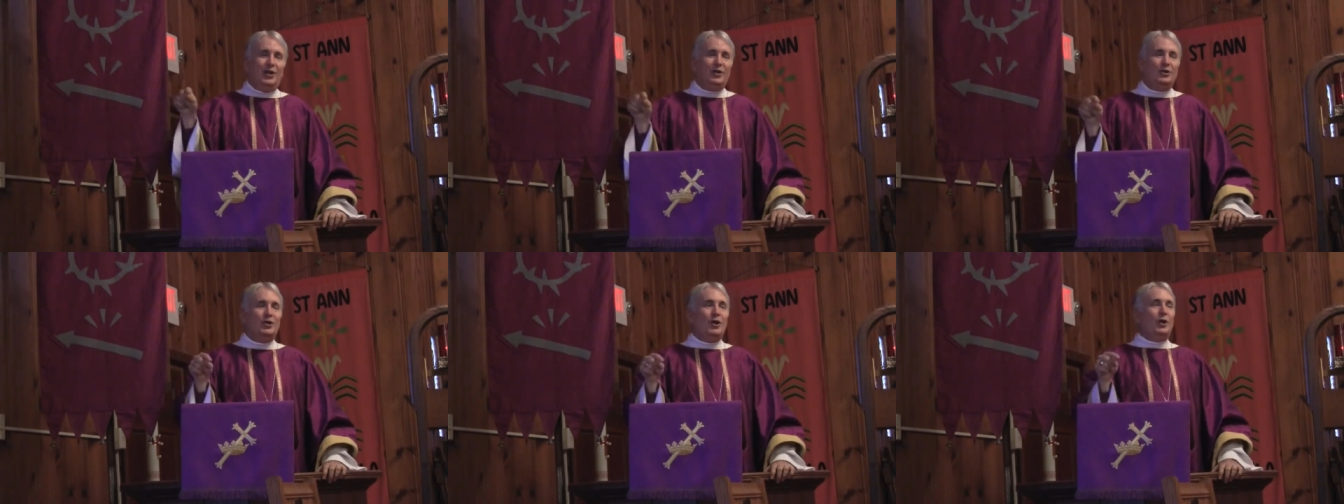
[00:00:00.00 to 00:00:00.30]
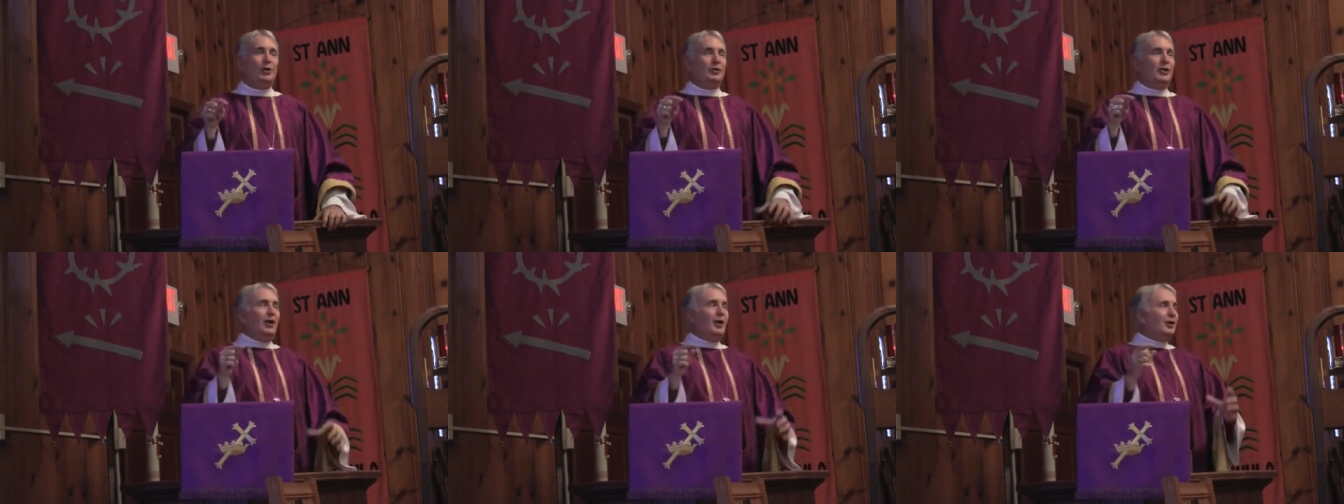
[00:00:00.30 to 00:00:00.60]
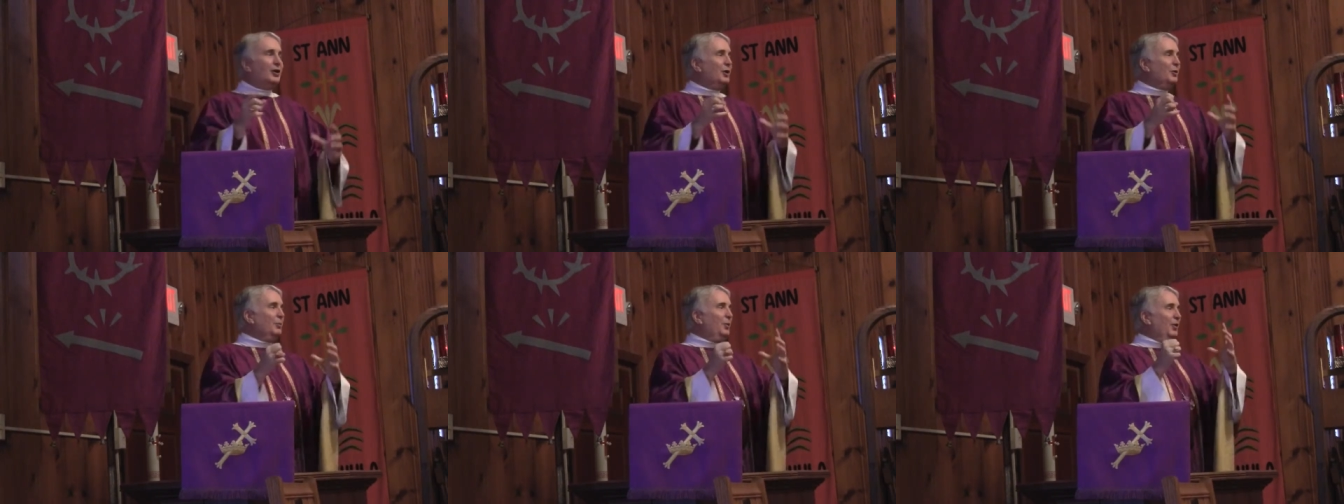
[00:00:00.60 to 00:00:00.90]
No
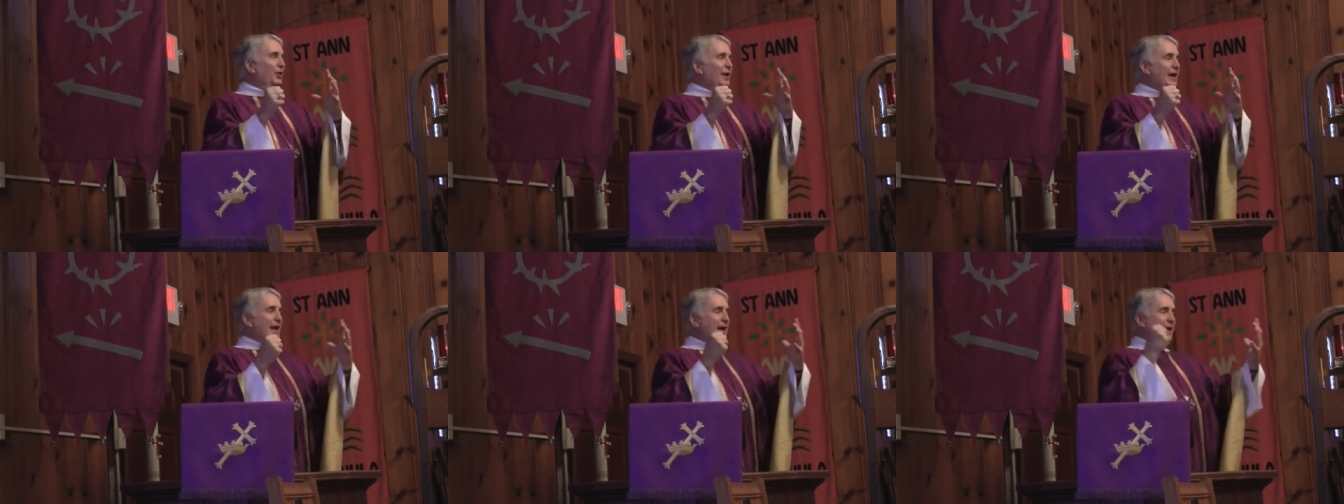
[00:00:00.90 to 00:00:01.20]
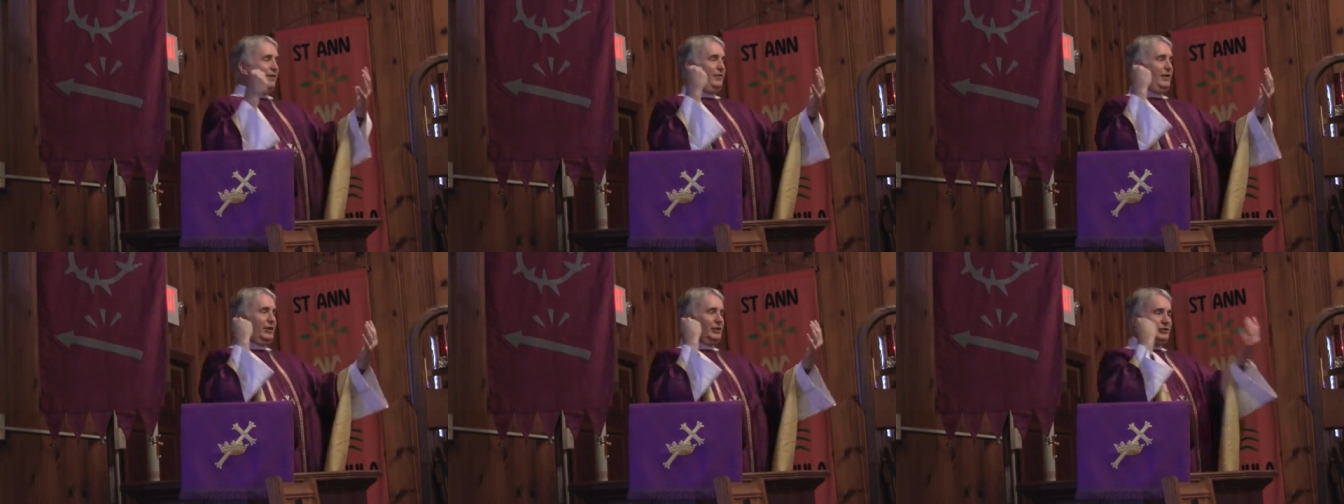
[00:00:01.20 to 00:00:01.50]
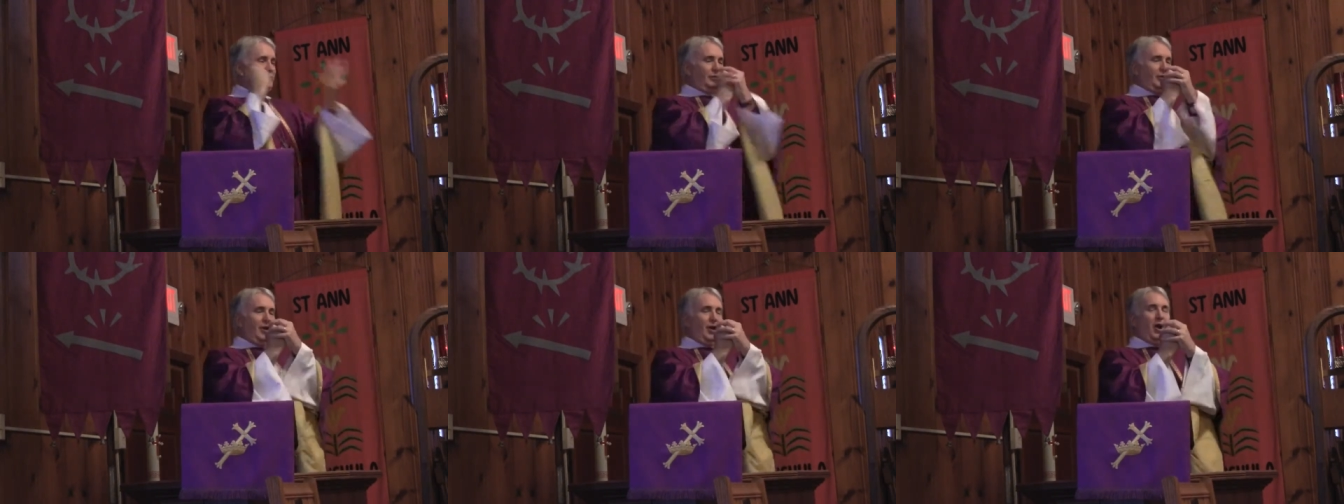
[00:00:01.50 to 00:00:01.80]
longer will they have
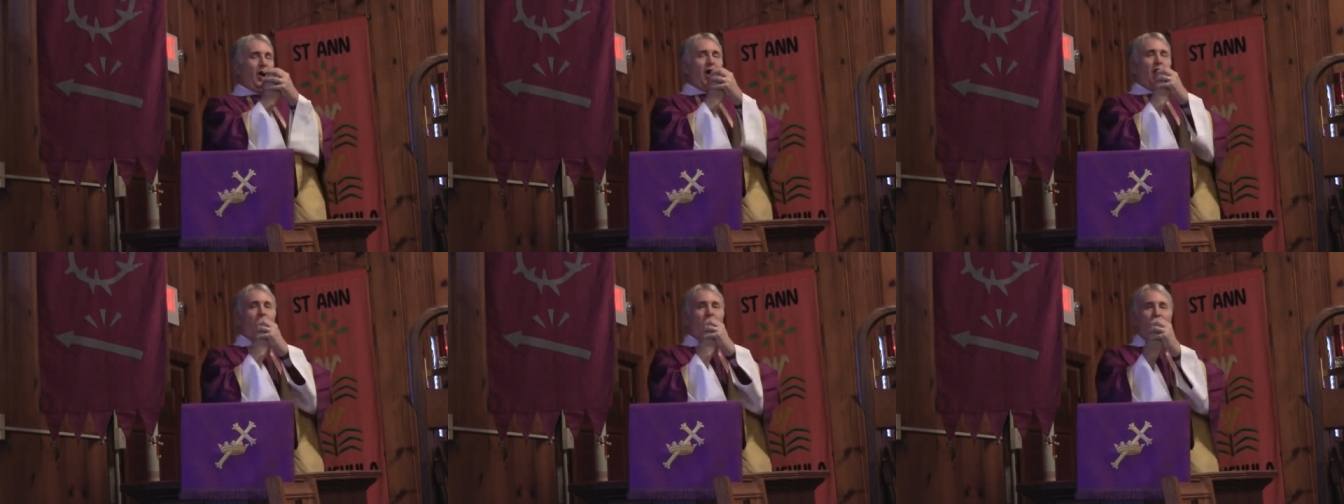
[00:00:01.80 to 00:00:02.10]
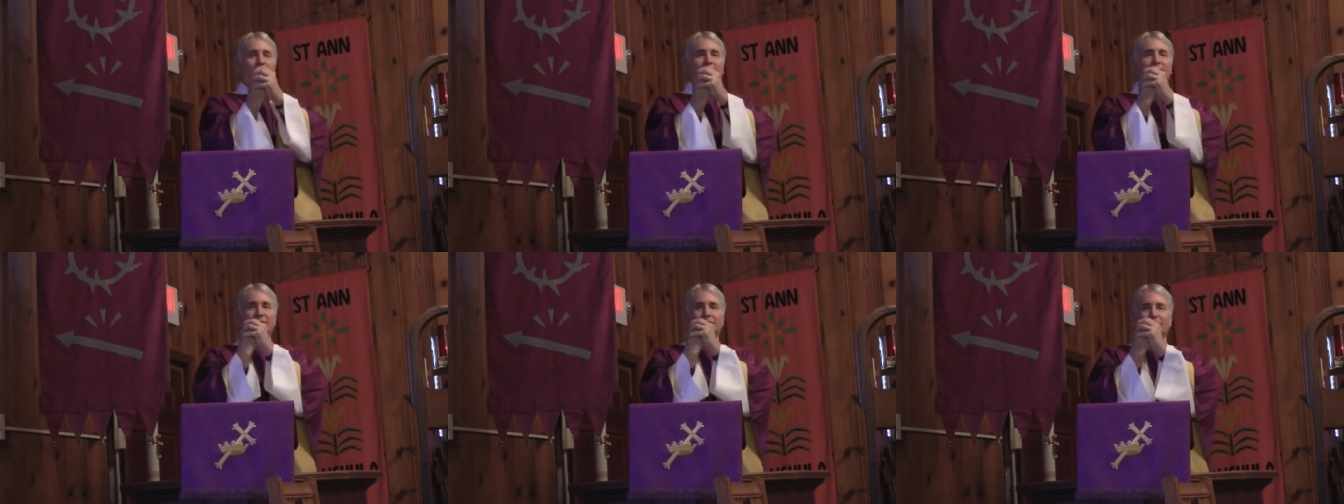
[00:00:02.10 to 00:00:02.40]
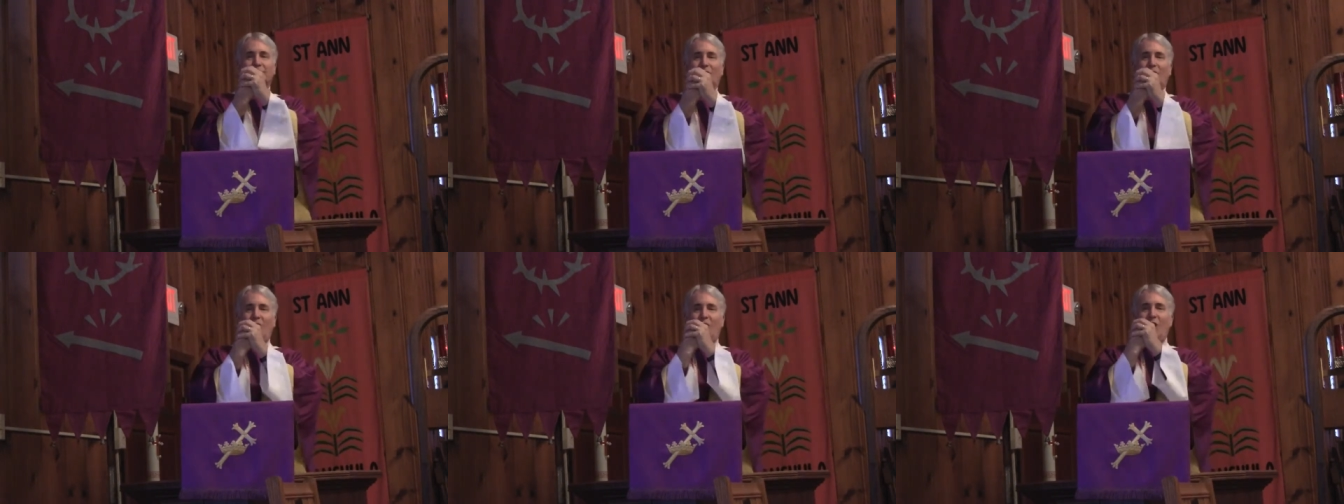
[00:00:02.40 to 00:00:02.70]
this
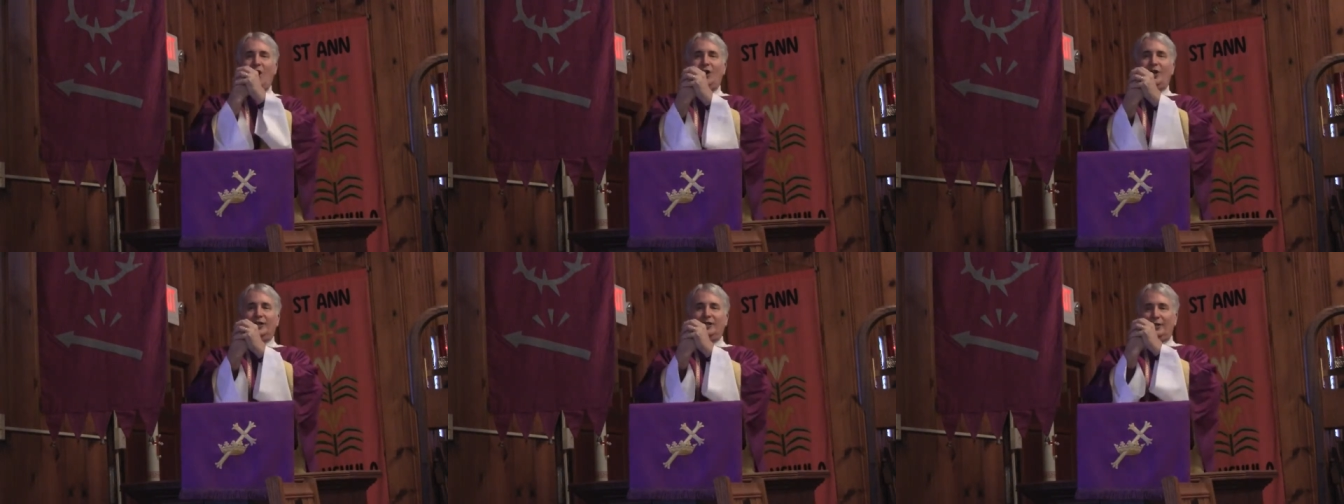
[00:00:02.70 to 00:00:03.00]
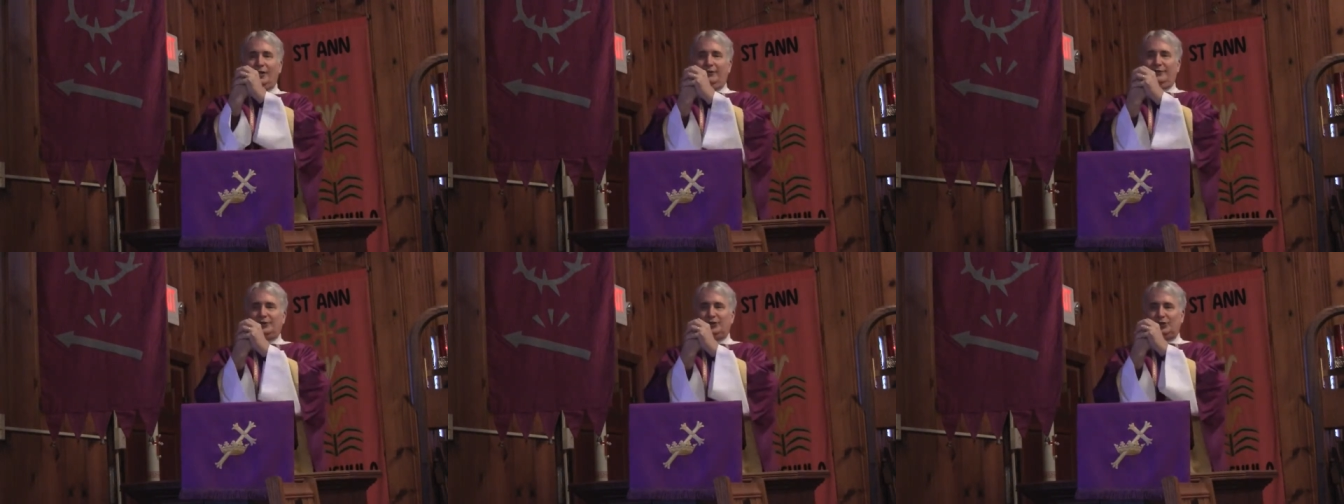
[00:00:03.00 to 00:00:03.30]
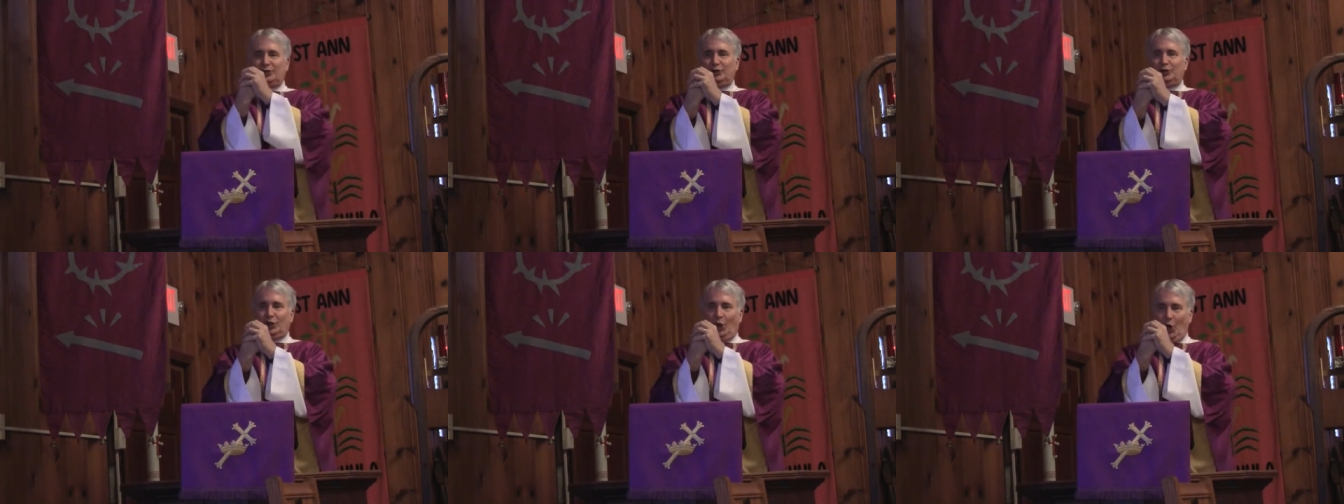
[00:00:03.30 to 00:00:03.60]
hardened heart of
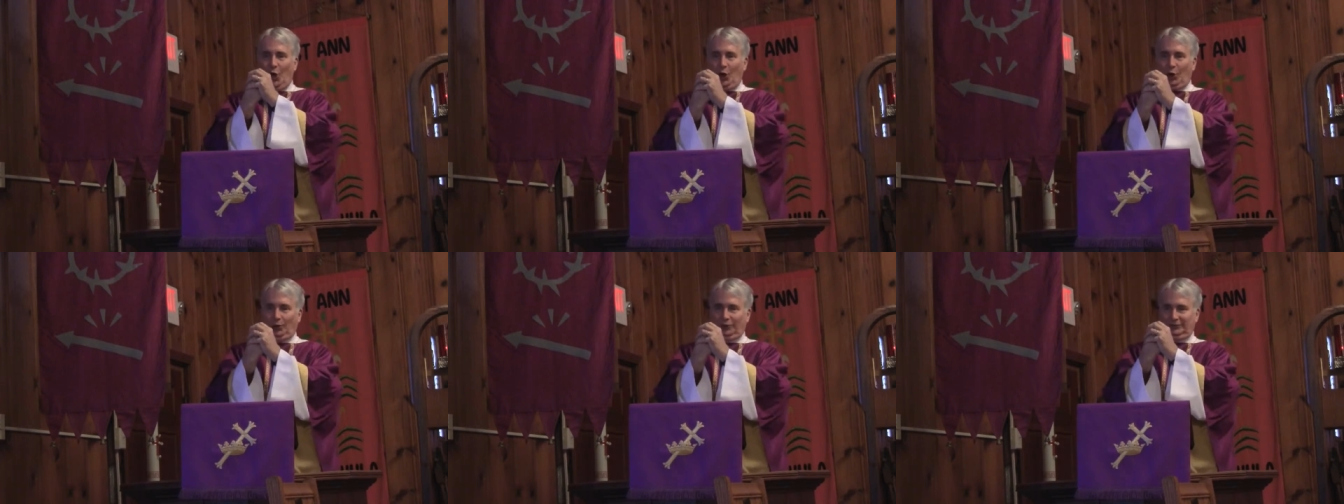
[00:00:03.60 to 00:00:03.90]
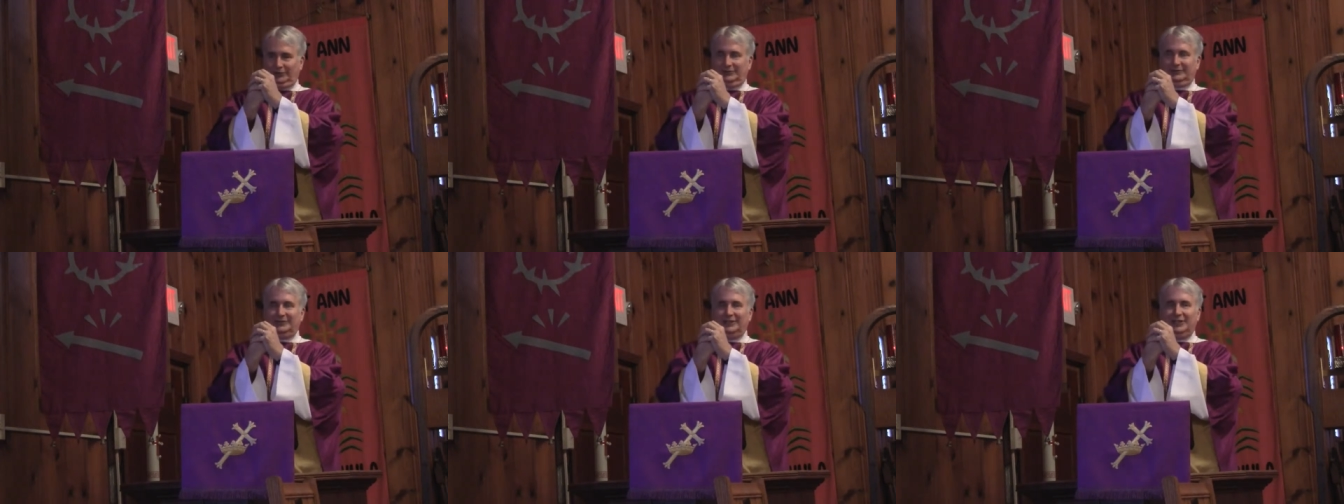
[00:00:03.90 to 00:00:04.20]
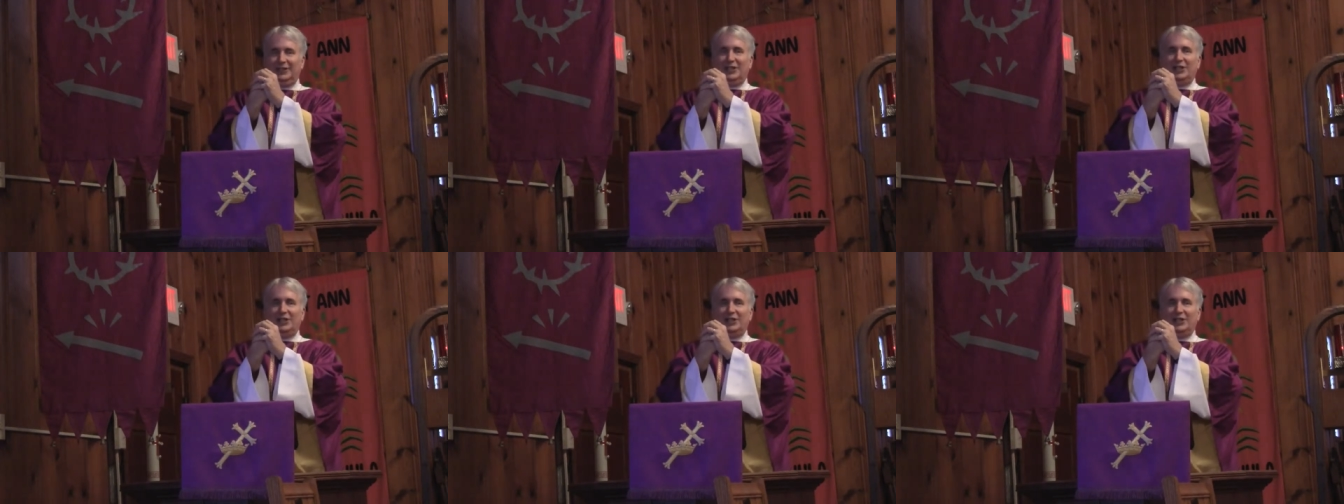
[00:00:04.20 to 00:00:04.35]
stone,